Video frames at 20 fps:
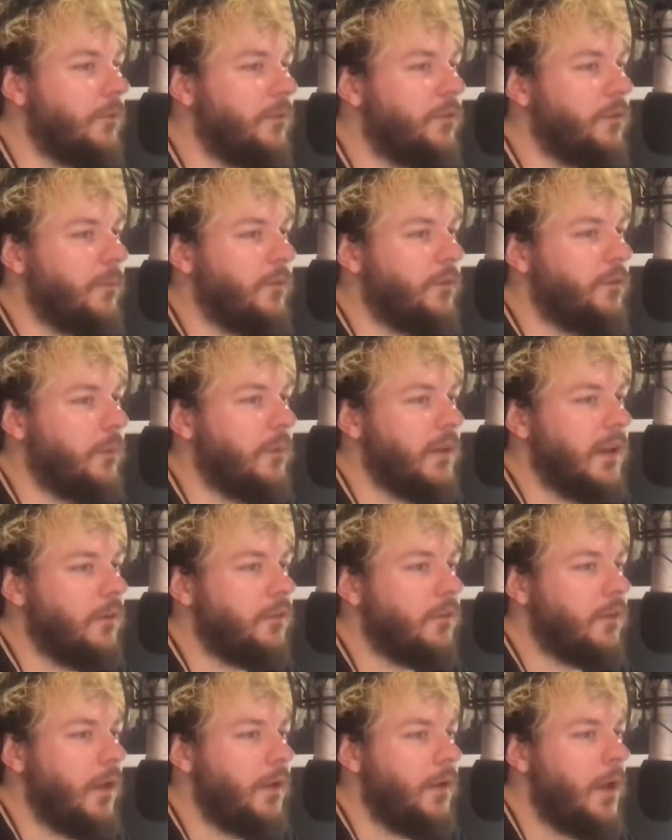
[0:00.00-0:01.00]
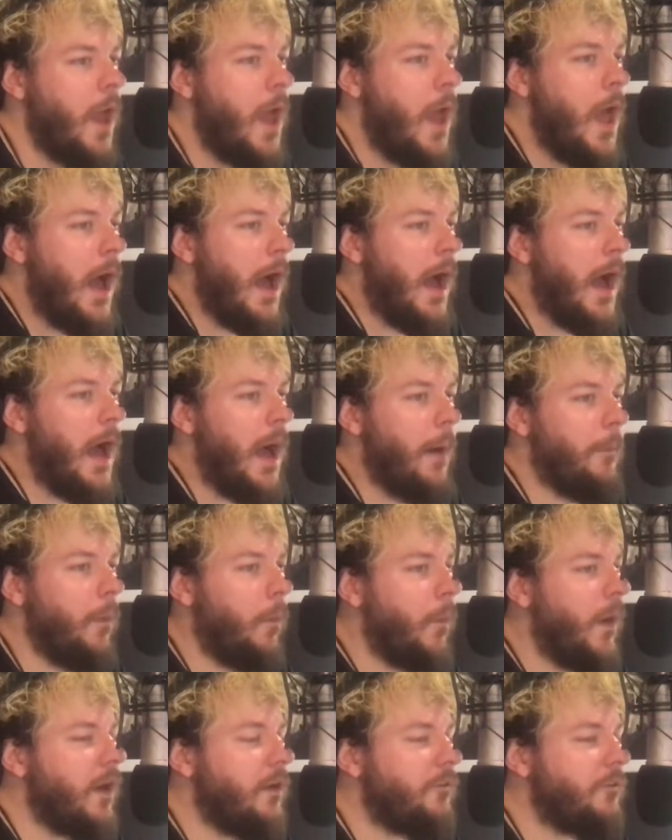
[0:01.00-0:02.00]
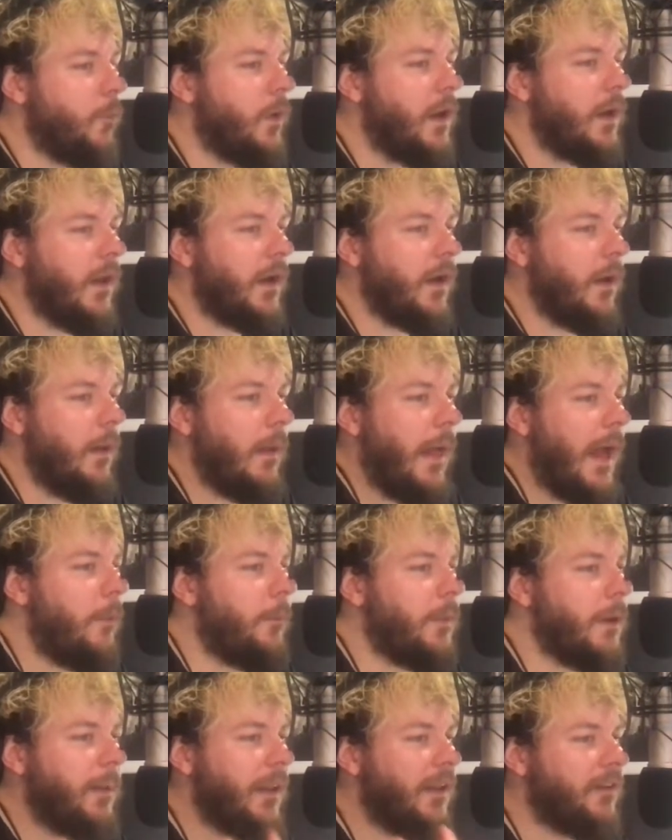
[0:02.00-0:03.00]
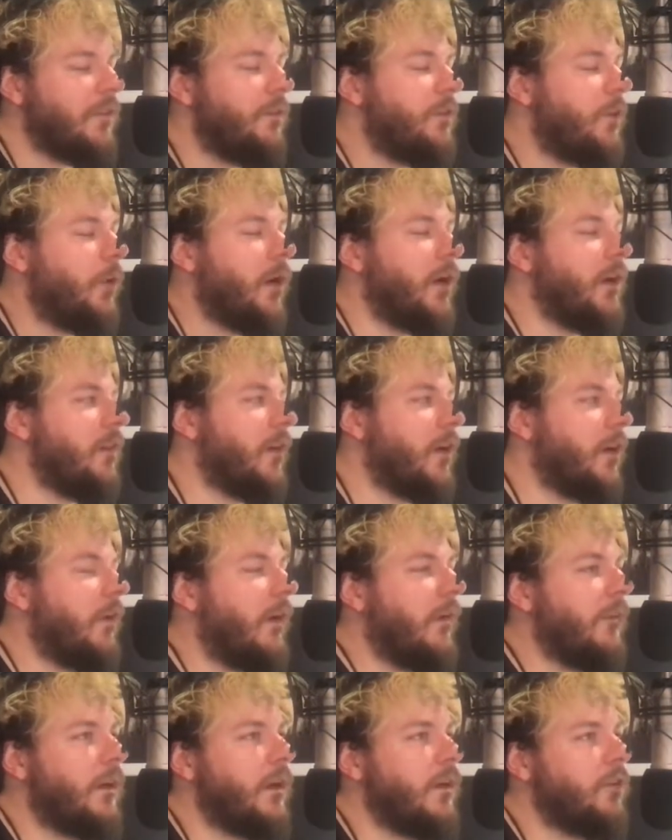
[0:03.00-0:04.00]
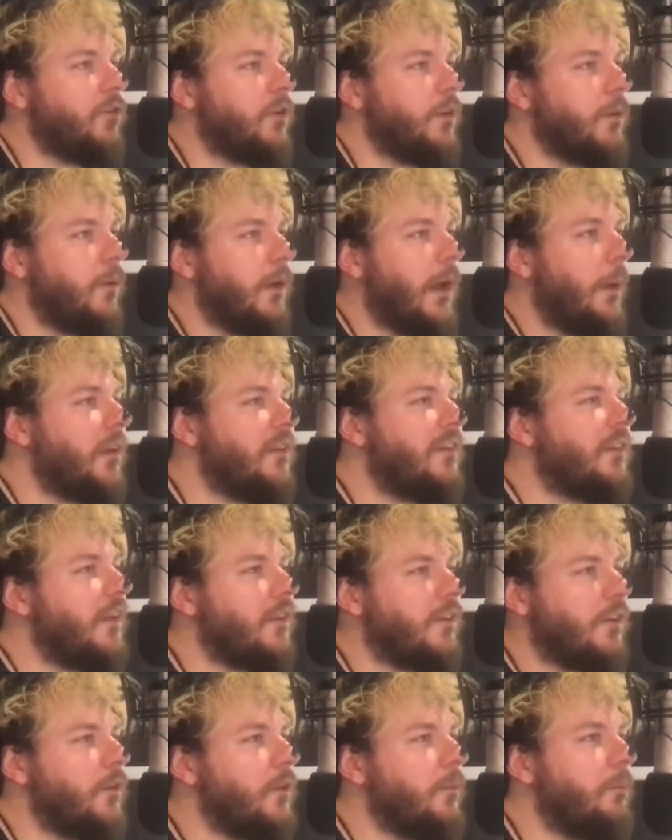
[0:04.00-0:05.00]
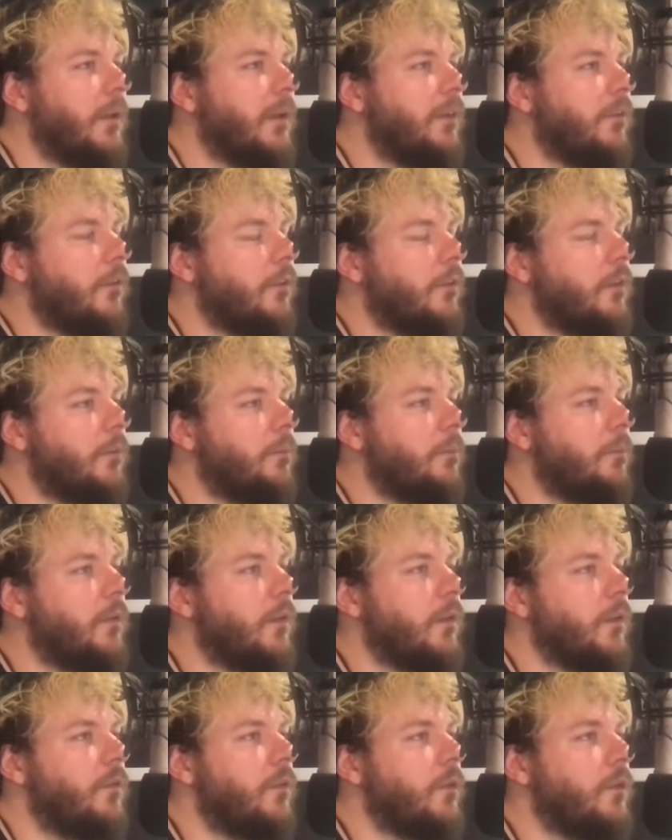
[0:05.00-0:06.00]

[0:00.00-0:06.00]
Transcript: From the outside. How many places have you worked like around the country? How many cities have you been to do